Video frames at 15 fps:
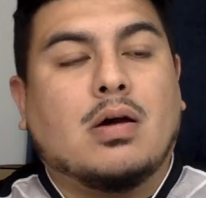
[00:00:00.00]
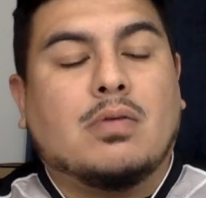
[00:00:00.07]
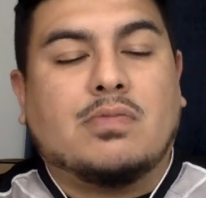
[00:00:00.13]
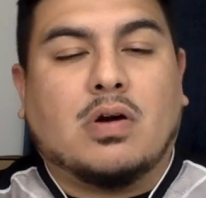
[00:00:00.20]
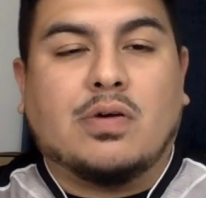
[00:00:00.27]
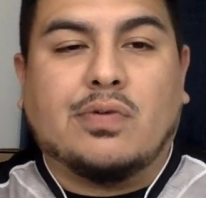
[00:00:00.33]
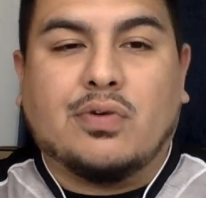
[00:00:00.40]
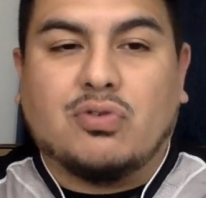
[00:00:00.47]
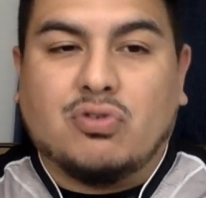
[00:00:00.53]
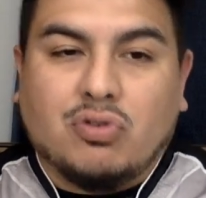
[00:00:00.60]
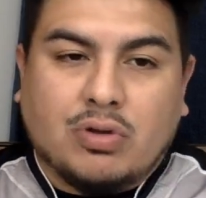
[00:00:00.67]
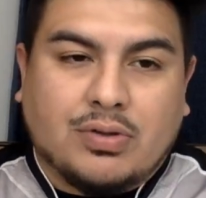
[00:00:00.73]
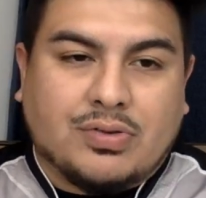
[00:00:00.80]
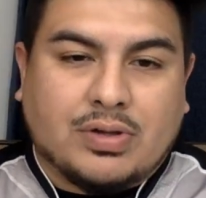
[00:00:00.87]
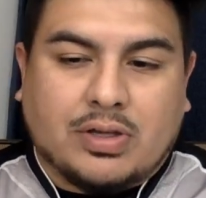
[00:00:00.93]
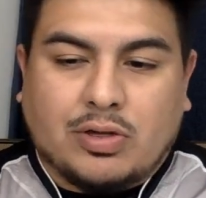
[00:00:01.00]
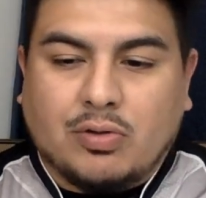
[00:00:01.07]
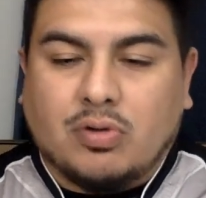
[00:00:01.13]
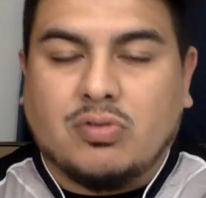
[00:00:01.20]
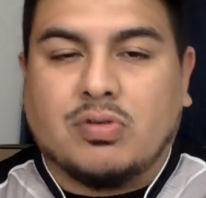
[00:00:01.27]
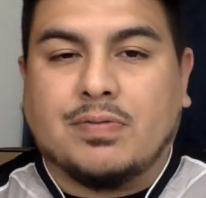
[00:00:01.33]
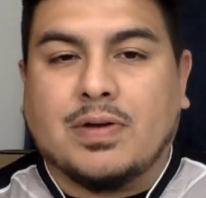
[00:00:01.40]
Raul Rosas Jr.
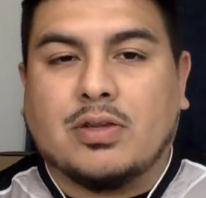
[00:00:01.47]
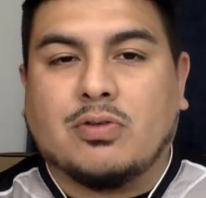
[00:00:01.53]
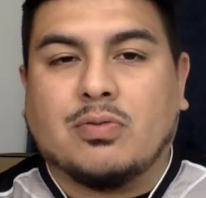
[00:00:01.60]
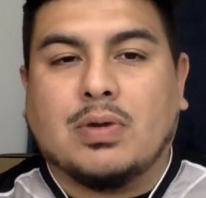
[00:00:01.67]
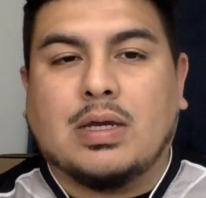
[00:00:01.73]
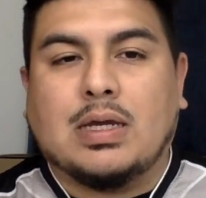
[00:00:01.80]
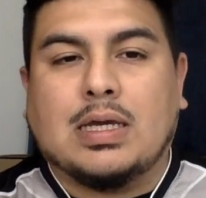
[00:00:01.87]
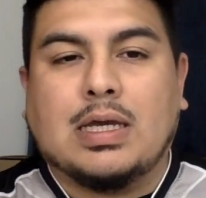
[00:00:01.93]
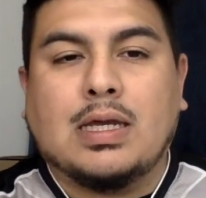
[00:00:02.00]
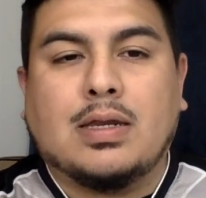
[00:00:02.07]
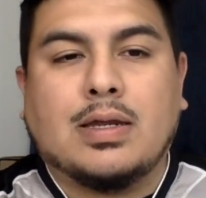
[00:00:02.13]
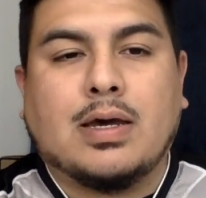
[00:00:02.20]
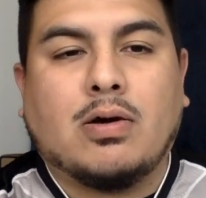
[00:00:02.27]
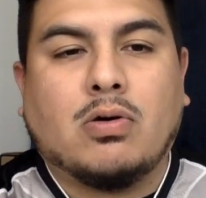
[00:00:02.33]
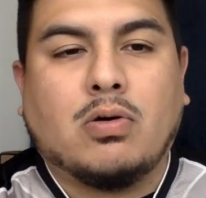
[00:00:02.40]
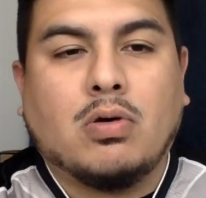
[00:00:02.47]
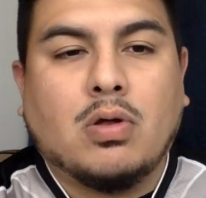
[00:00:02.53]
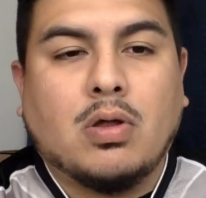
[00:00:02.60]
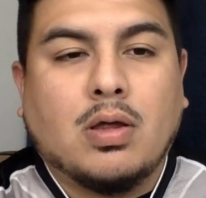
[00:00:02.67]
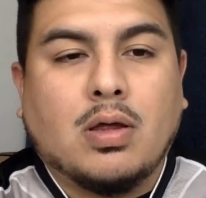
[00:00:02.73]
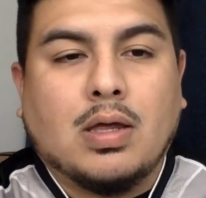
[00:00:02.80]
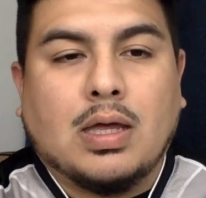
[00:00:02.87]
secures the victory. He now
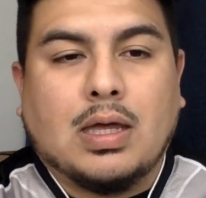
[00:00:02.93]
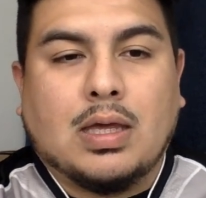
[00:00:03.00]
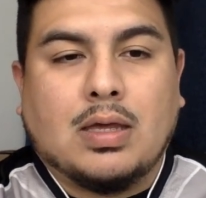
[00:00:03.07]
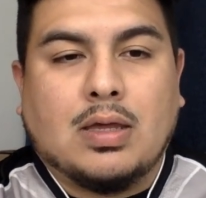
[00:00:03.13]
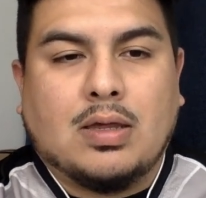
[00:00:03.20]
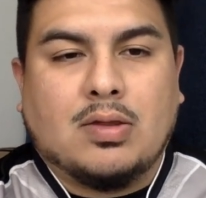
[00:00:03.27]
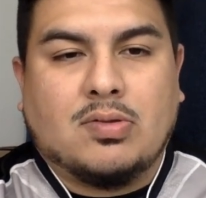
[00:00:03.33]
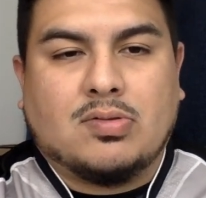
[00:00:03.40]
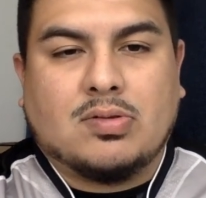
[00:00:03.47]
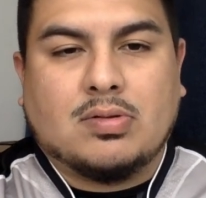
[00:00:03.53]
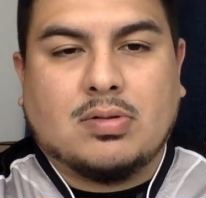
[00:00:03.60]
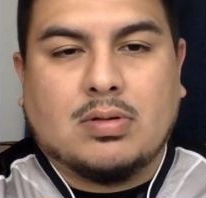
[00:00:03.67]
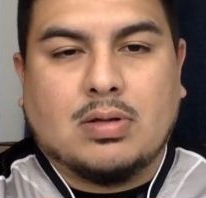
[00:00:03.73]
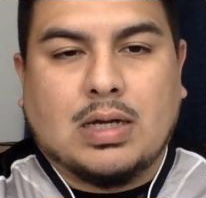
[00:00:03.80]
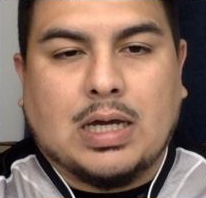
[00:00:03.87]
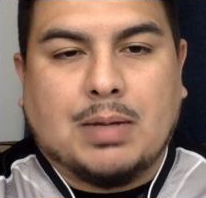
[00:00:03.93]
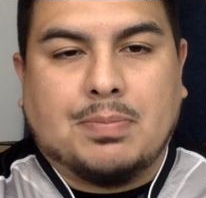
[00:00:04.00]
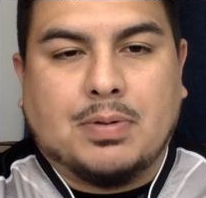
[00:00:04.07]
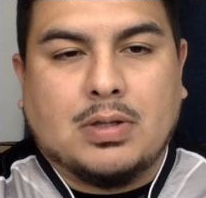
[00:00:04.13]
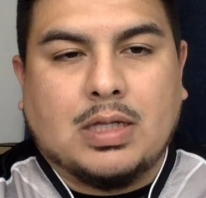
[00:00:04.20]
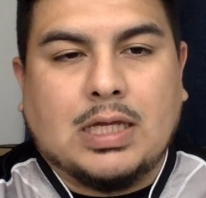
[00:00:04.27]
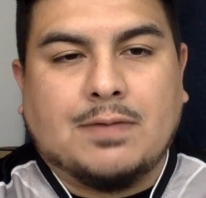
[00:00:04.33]
is, I
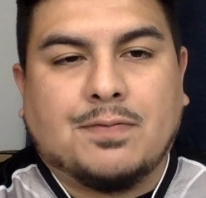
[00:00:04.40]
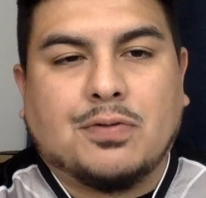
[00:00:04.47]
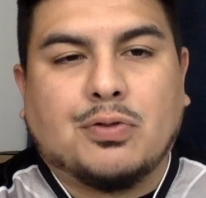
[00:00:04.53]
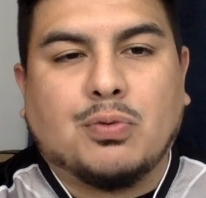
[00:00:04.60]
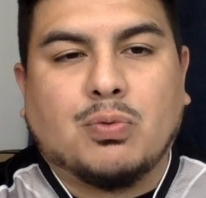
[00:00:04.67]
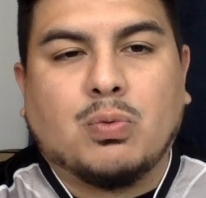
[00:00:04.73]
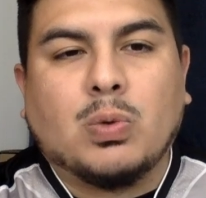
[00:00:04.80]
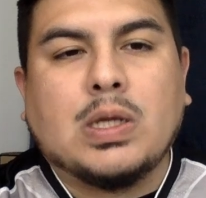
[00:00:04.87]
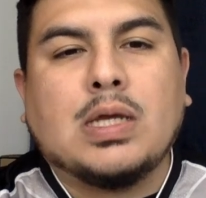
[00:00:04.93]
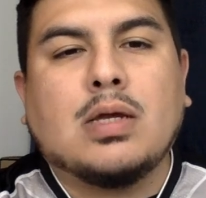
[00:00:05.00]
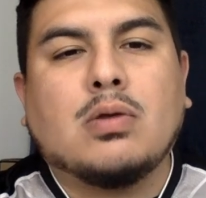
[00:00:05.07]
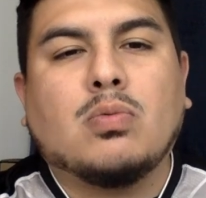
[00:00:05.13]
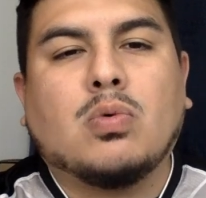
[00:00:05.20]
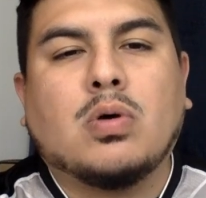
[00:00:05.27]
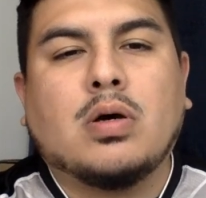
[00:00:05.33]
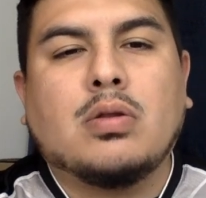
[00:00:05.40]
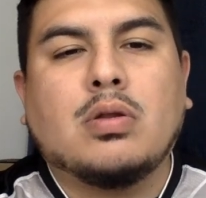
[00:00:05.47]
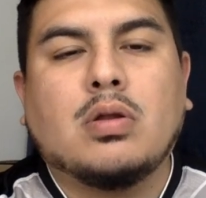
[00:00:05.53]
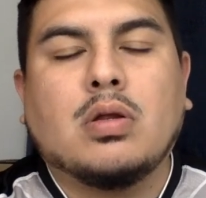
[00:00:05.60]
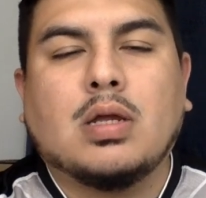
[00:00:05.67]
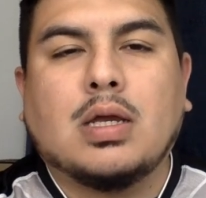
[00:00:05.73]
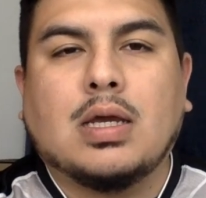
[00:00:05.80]
believe,
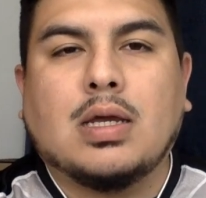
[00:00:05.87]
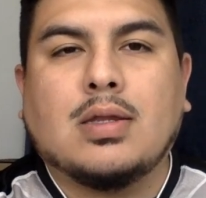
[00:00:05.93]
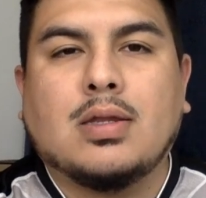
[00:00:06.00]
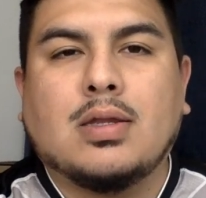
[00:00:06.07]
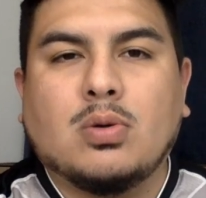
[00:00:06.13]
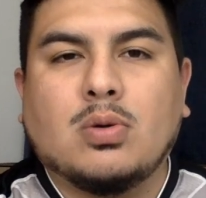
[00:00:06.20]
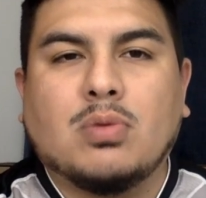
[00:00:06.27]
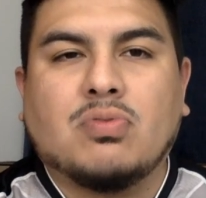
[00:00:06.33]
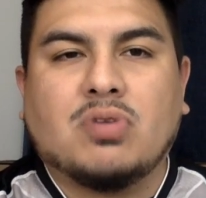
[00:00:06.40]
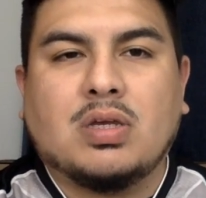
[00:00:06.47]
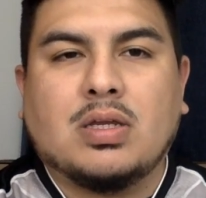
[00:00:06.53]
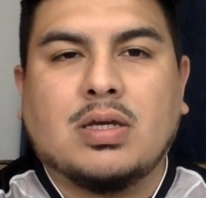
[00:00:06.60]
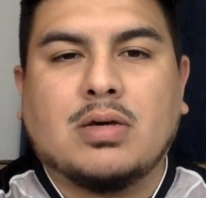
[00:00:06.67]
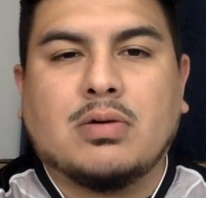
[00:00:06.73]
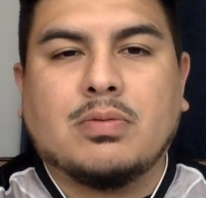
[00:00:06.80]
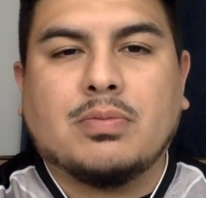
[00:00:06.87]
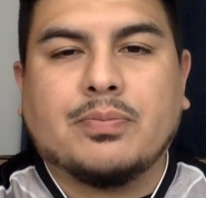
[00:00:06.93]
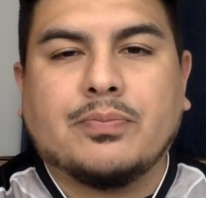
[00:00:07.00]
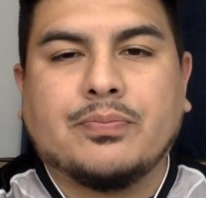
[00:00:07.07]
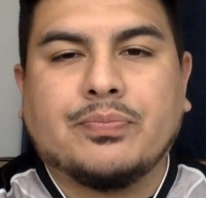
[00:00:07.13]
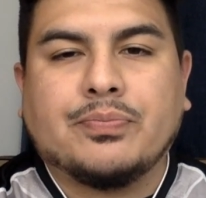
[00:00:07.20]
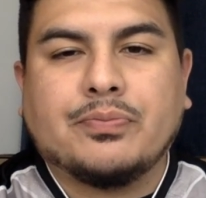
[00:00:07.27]
3-1 in the UFC now.
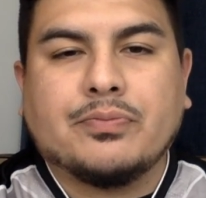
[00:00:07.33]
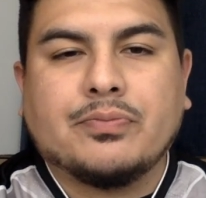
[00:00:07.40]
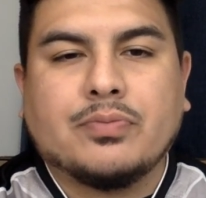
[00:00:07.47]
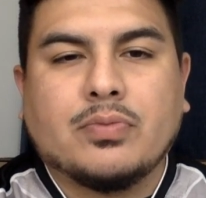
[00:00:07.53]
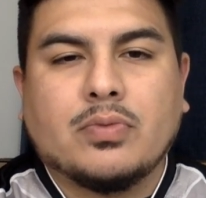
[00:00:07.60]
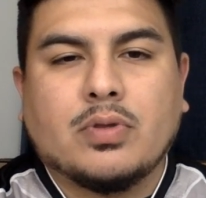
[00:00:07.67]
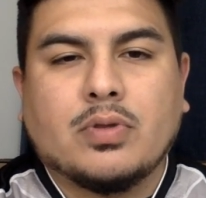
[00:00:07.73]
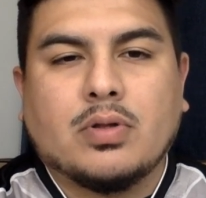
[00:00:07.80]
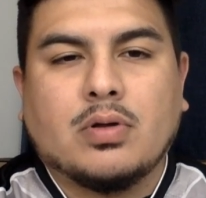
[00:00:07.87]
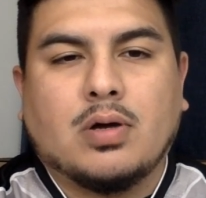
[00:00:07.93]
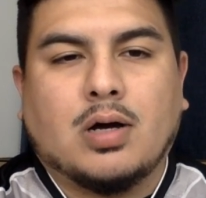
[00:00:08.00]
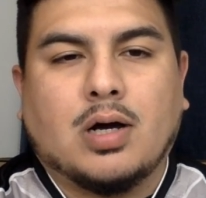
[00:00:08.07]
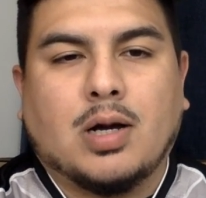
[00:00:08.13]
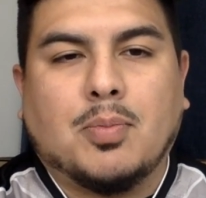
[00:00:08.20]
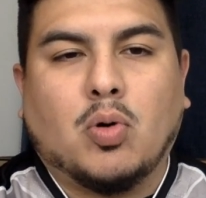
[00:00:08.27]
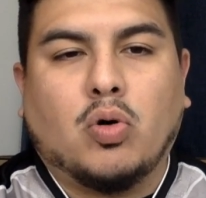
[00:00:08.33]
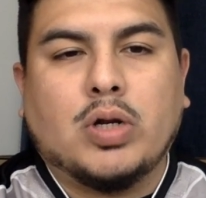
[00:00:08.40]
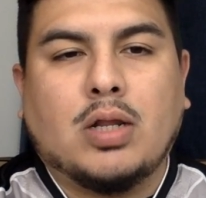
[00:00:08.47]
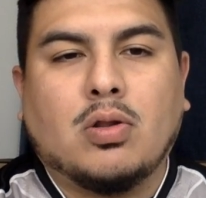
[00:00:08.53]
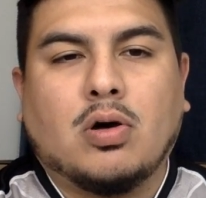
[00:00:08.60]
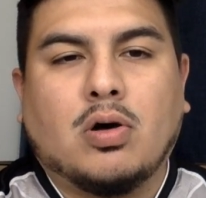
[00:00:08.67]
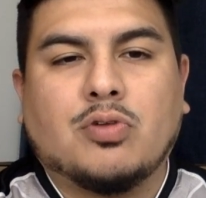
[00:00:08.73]

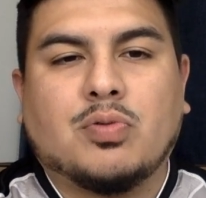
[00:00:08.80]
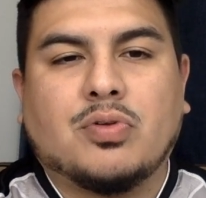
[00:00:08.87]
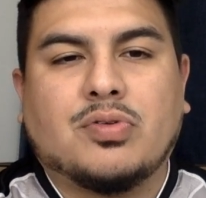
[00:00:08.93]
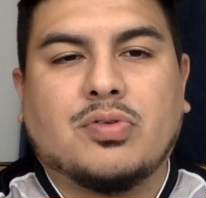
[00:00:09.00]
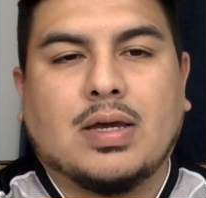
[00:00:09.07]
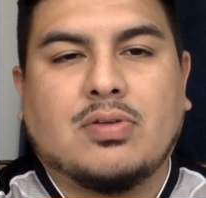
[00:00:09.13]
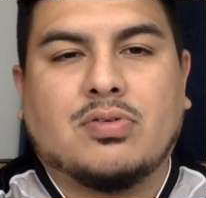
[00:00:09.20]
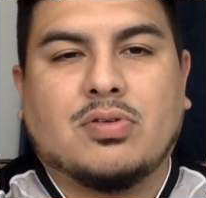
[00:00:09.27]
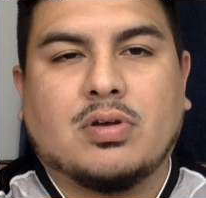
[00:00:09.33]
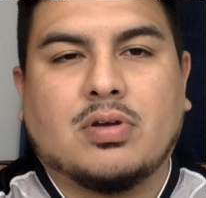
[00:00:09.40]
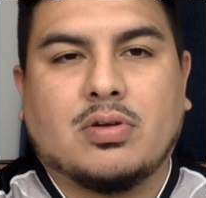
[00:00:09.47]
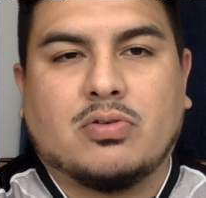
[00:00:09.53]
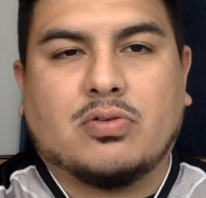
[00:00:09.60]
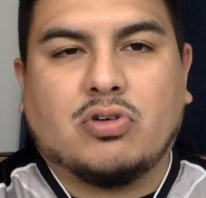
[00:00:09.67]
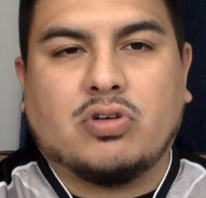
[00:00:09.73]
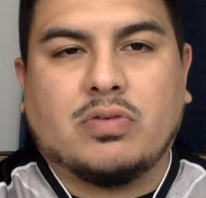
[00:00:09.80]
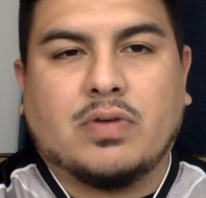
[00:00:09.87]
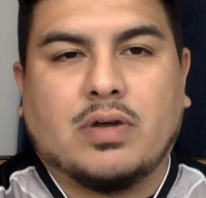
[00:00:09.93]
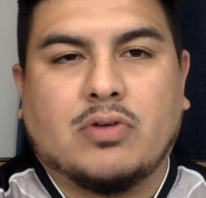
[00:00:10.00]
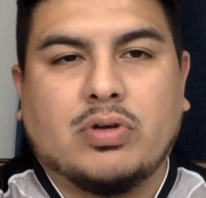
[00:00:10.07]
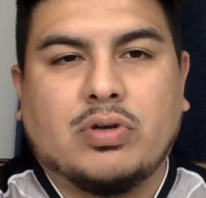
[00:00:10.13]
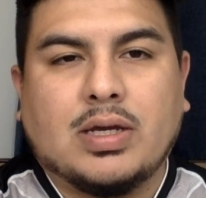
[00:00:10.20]
Only loss was against Christian
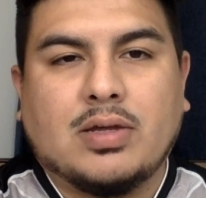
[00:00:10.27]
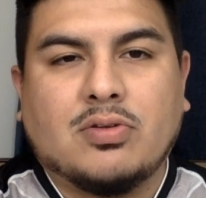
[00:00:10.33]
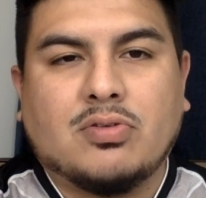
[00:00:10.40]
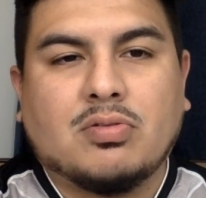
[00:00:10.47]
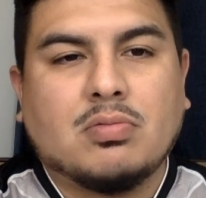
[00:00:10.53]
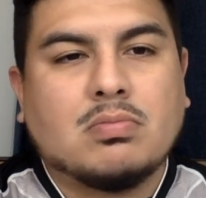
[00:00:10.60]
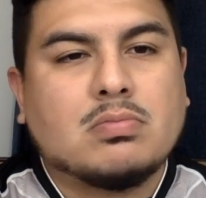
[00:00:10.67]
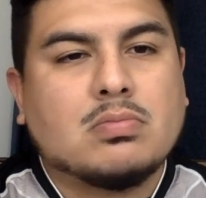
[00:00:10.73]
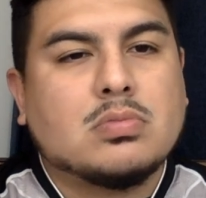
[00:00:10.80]
Rodriguez.